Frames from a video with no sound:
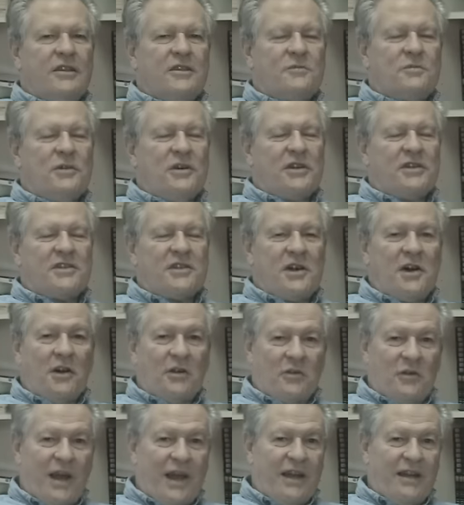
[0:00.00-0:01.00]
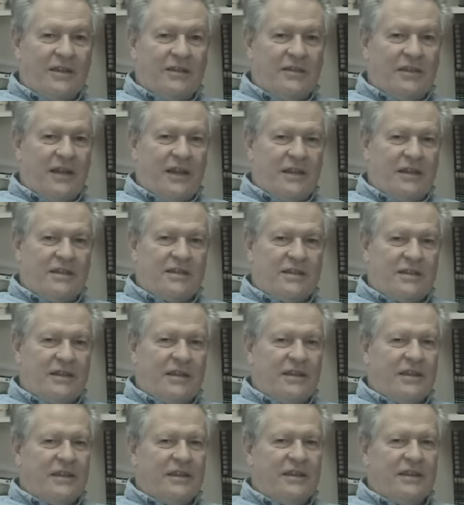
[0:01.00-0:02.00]
This book is called Radical
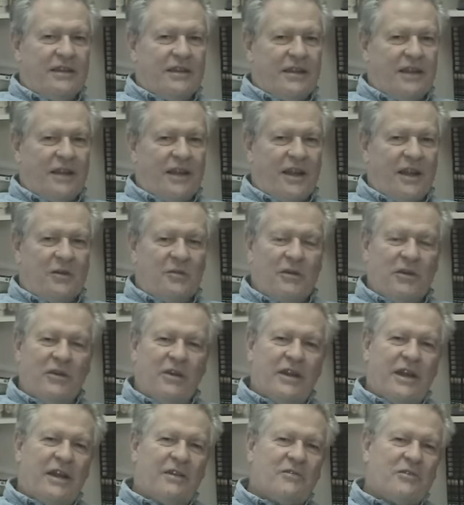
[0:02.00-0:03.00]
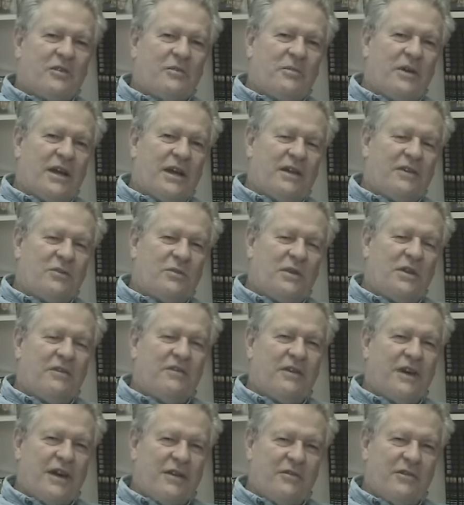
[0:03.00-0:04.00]
Honesty, and I wrote it after about
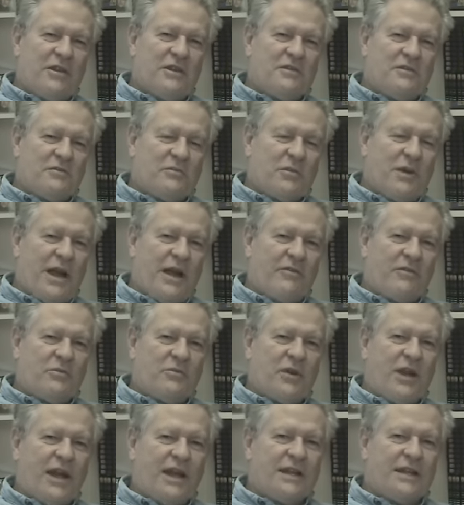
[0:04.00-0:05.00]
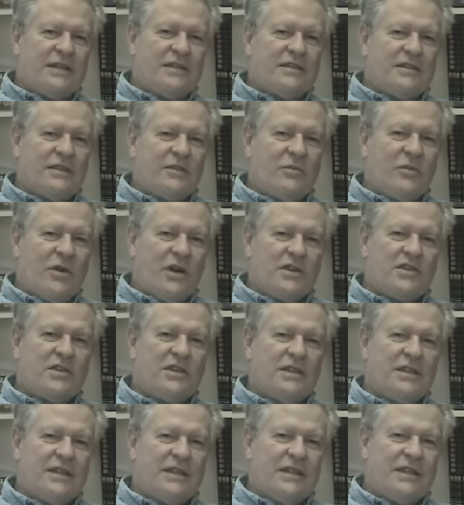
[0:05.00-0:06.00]
25 years of private practice in
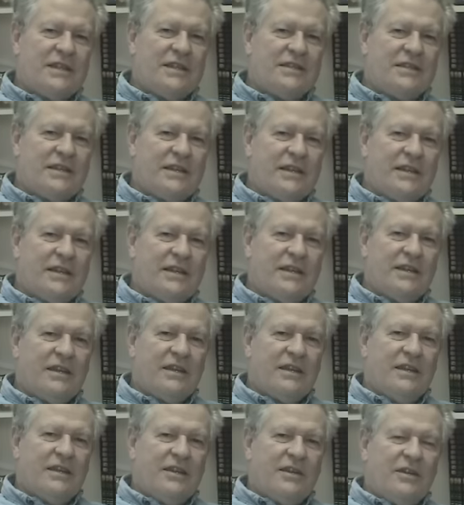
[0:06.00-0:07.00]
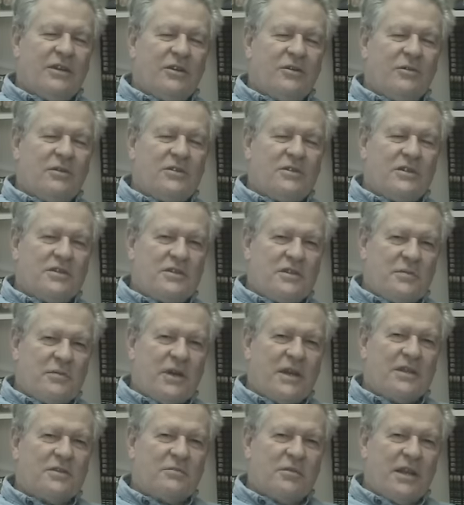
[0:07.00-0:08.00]
Washington, D.C., which is the
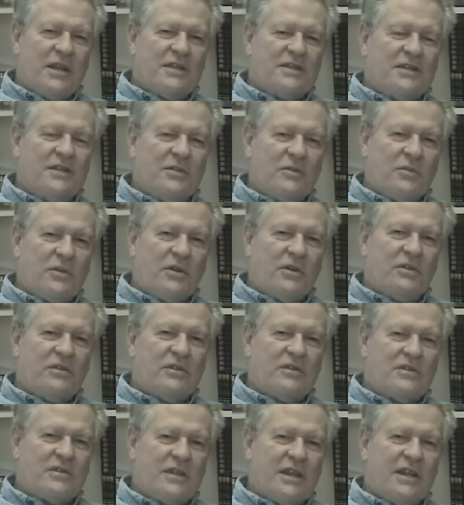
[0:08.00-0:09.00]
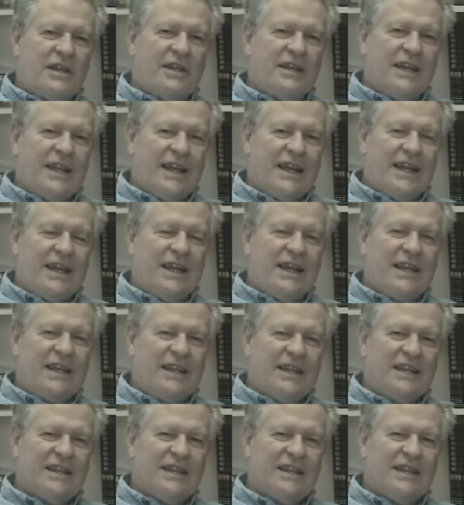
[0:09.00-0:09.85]
best place in the world to study lying.